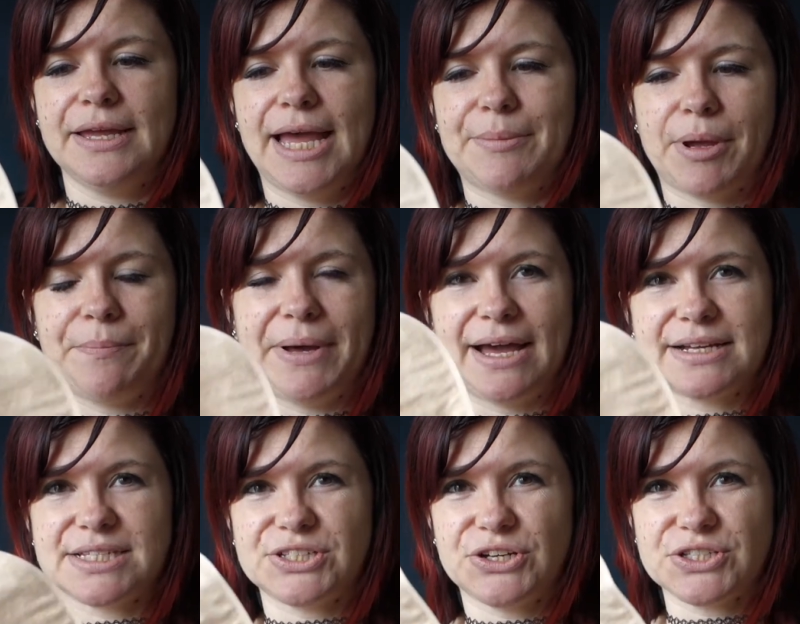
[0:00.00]
my bag
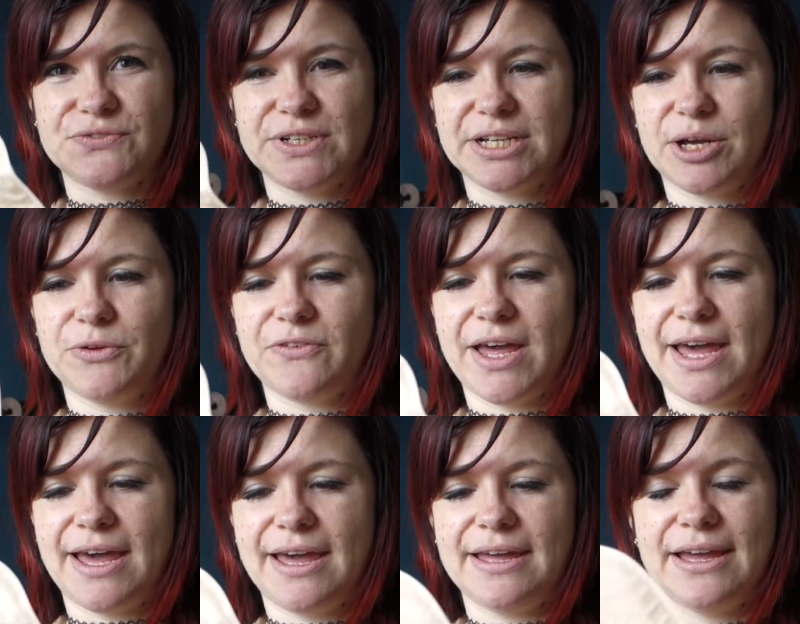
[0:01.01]
starts filling up with
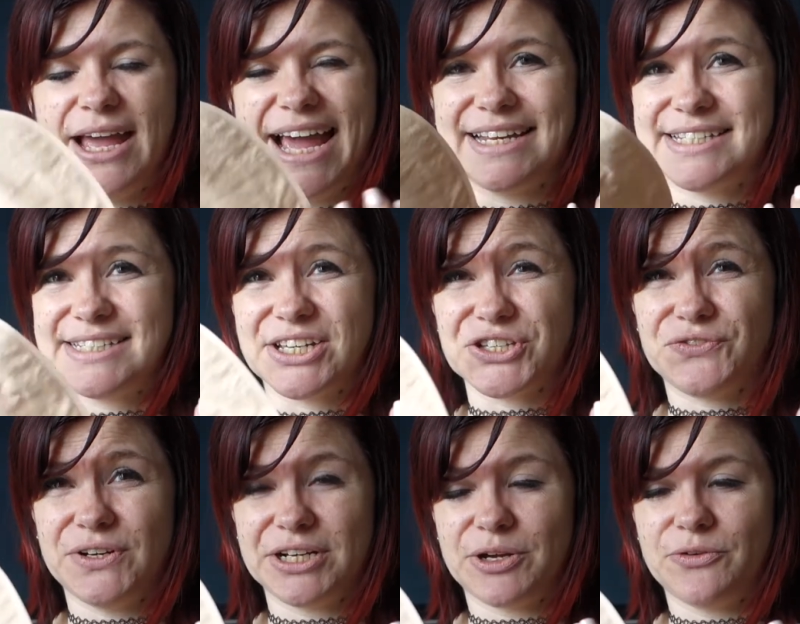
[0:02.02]
air, and it's just
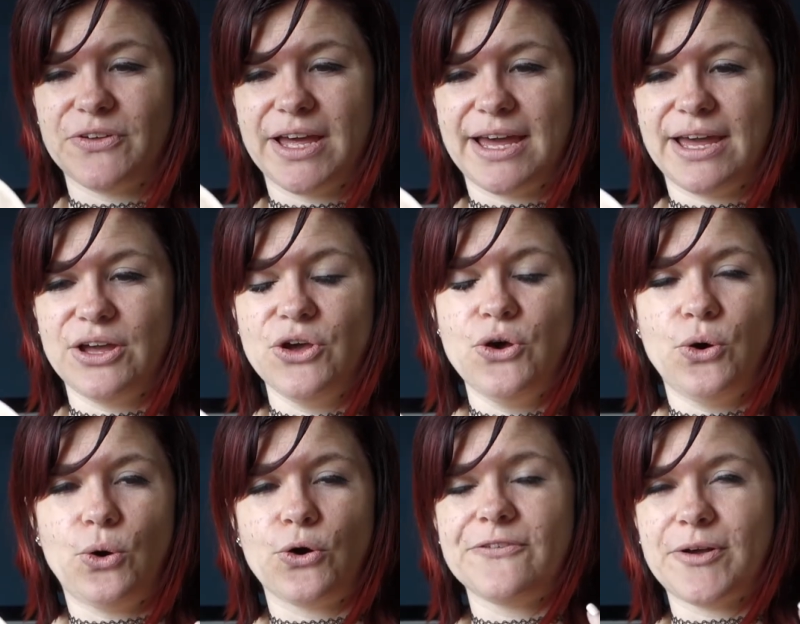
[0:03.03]
filling up with air,
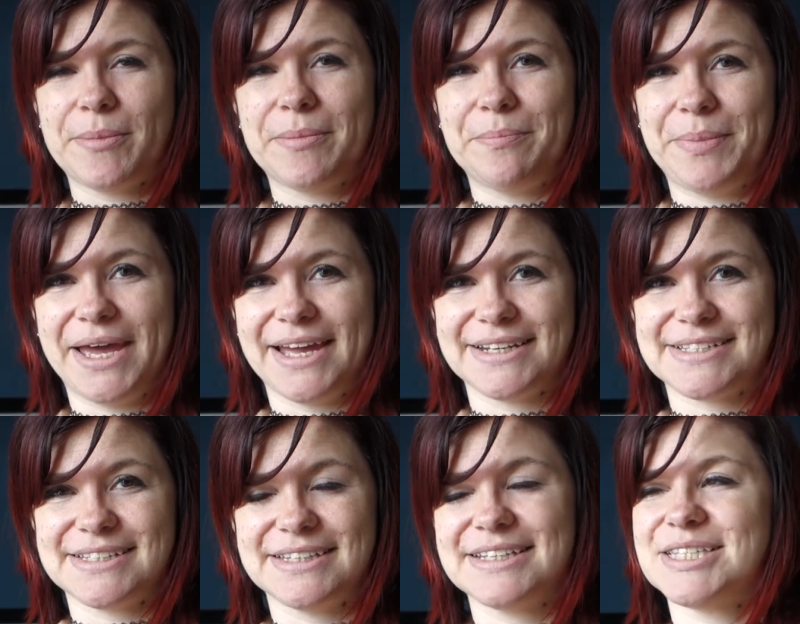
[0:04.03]
or if I'm in bed,
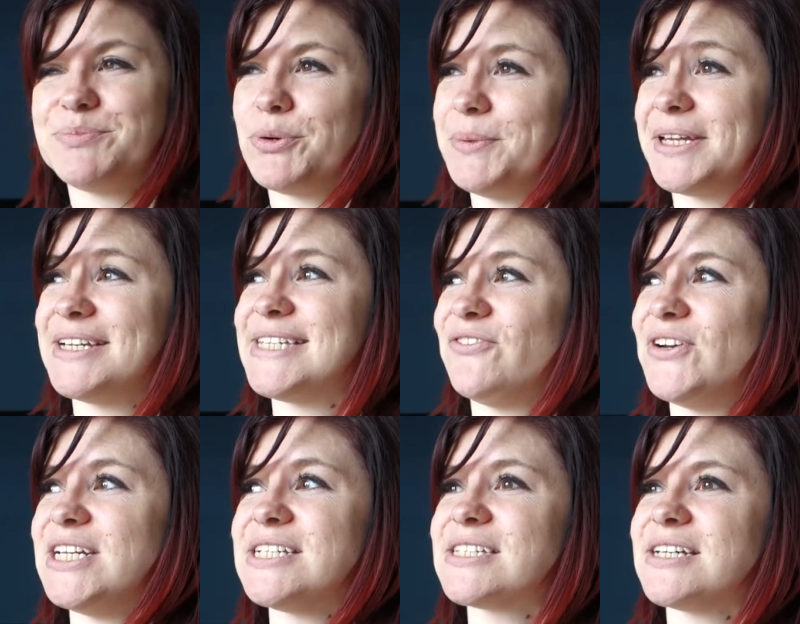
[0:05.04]
this is probably going to sound
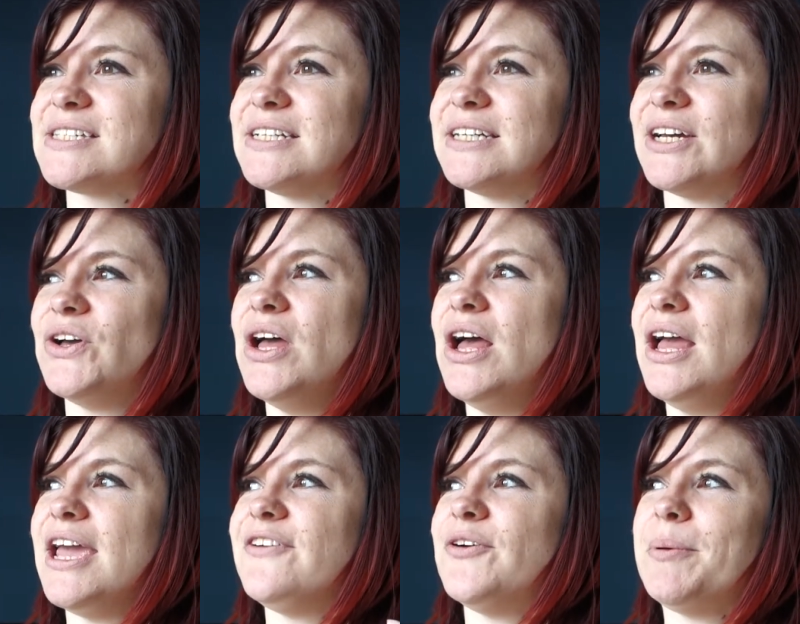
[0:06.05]
really disgusting now,
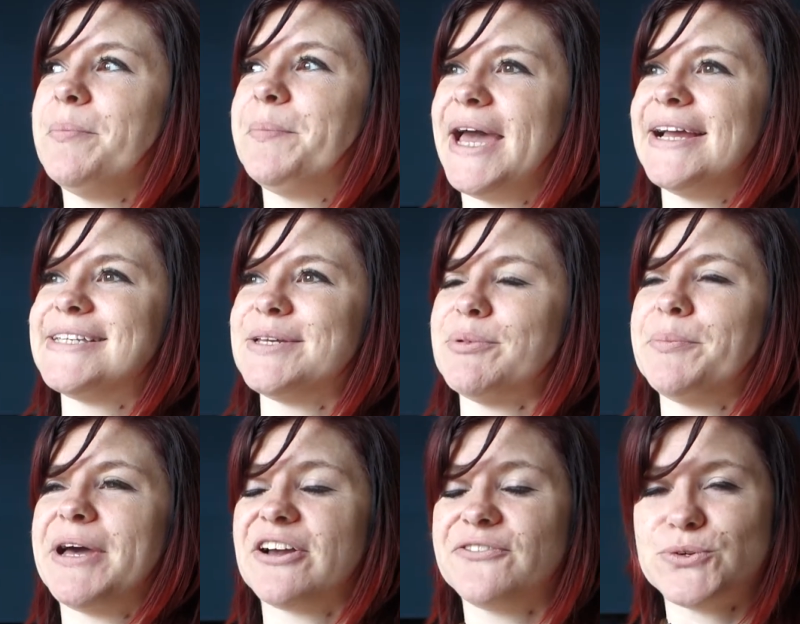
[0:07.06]
if I'm in bed and my
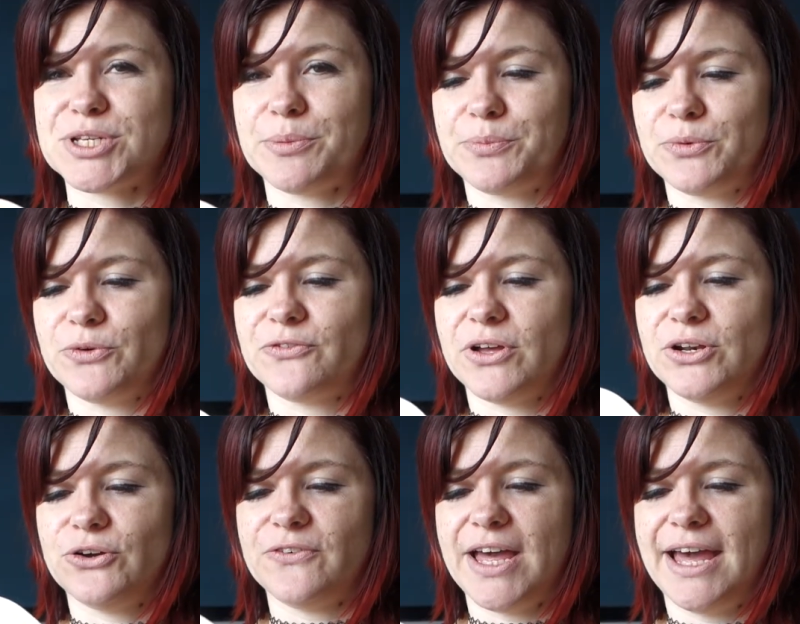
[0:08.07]
bag fills up with a
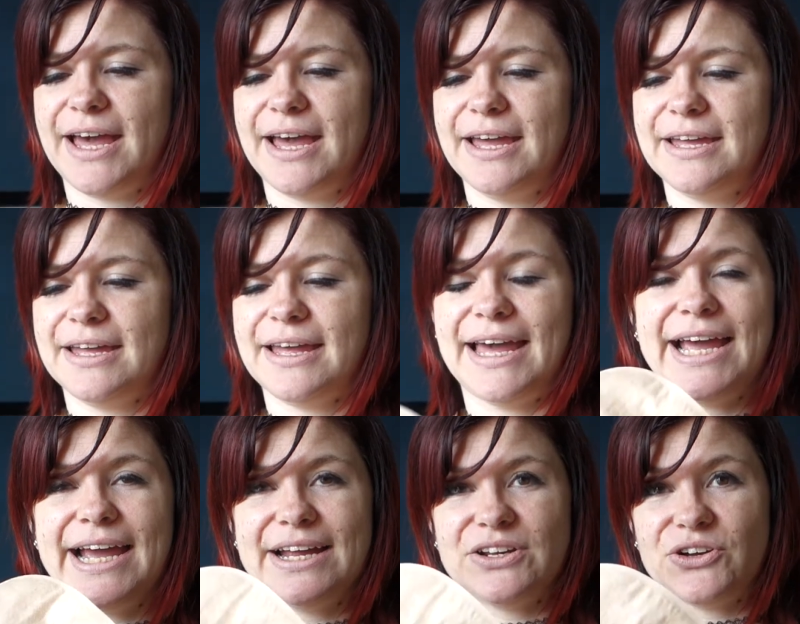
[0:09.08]
lot of air
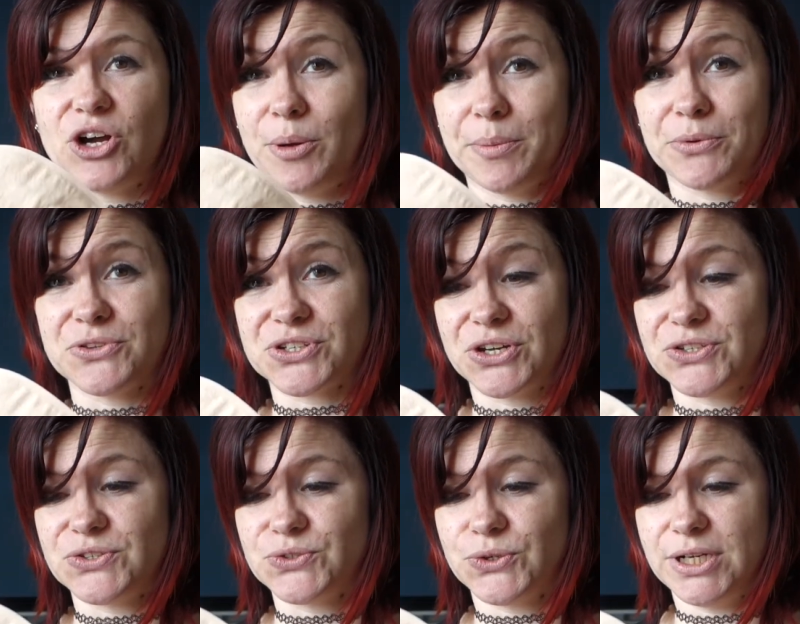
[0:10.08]
and I can't be bothered to go to
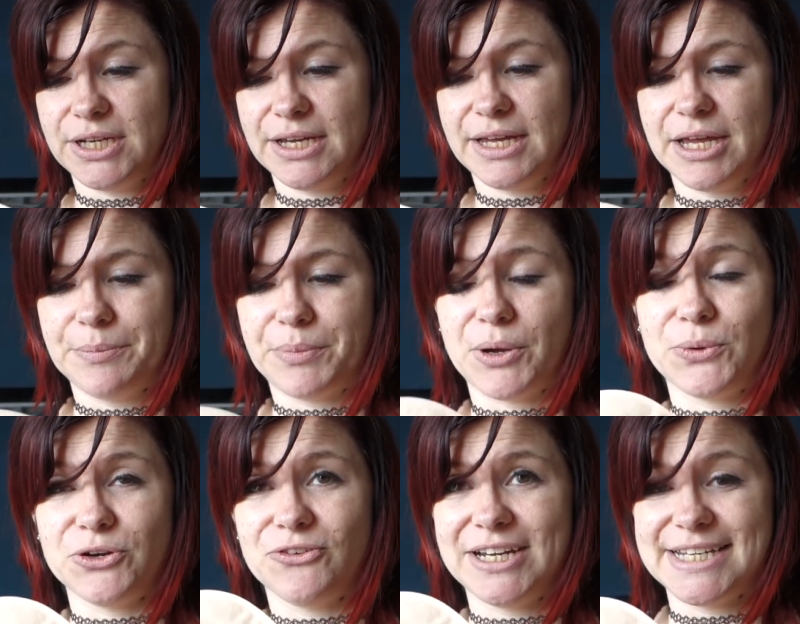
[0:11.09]
the toilet, but I
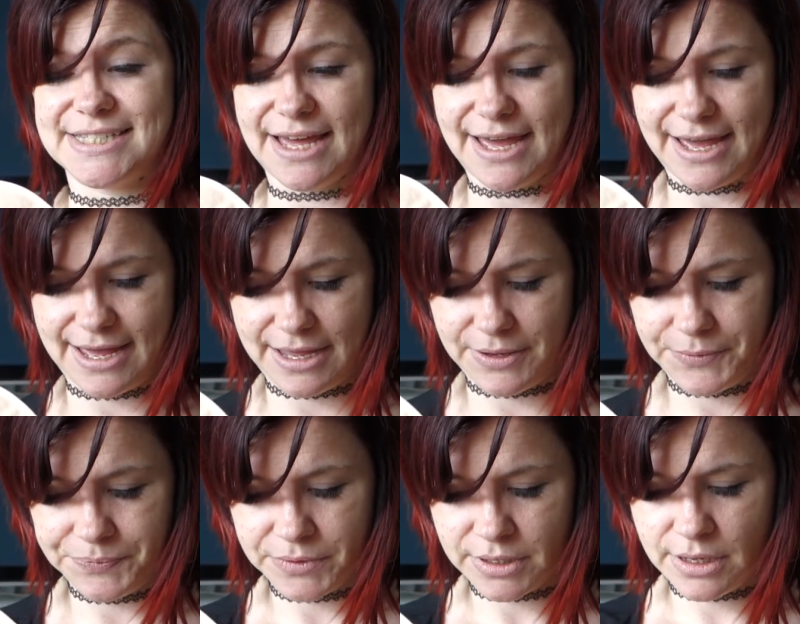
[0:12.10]
want to release the air,
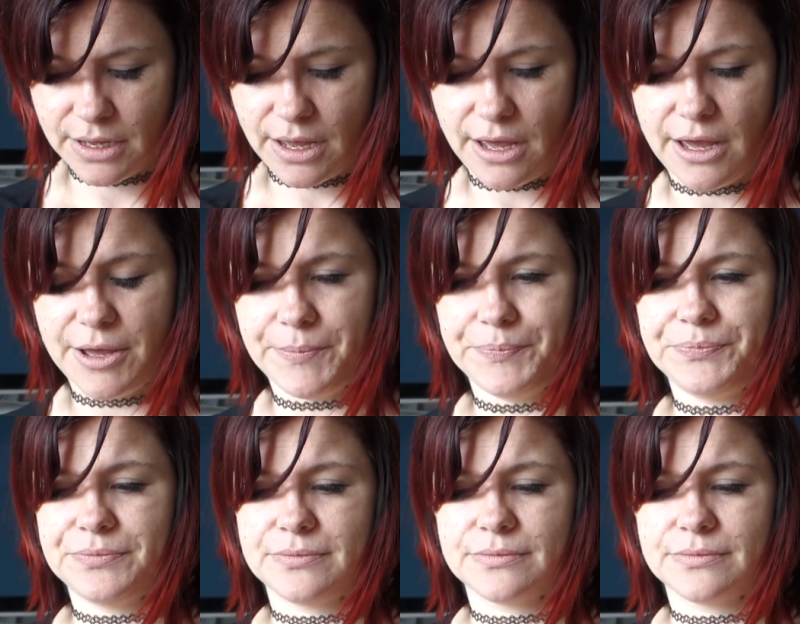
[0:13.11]
I